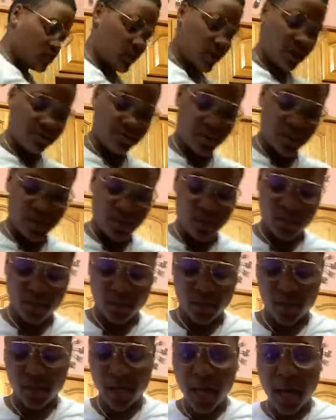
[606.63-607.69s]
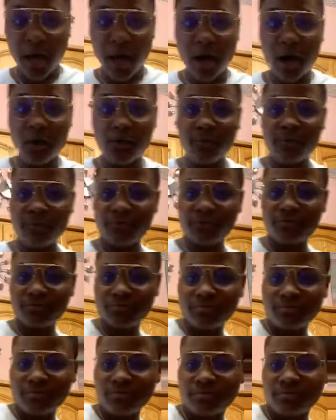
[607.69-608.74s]
Grab me another glove.
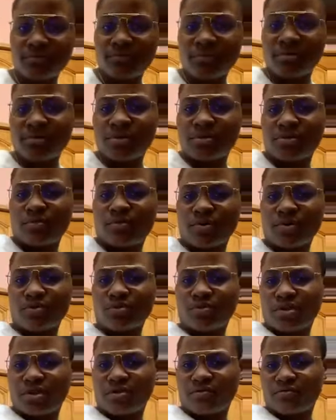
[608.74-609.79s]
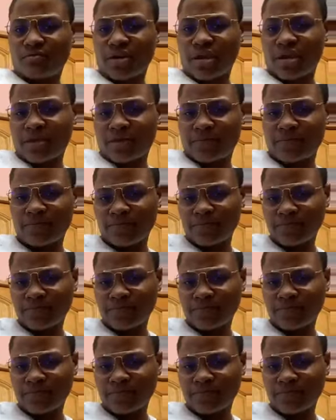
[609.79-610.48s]
We're gonna get right.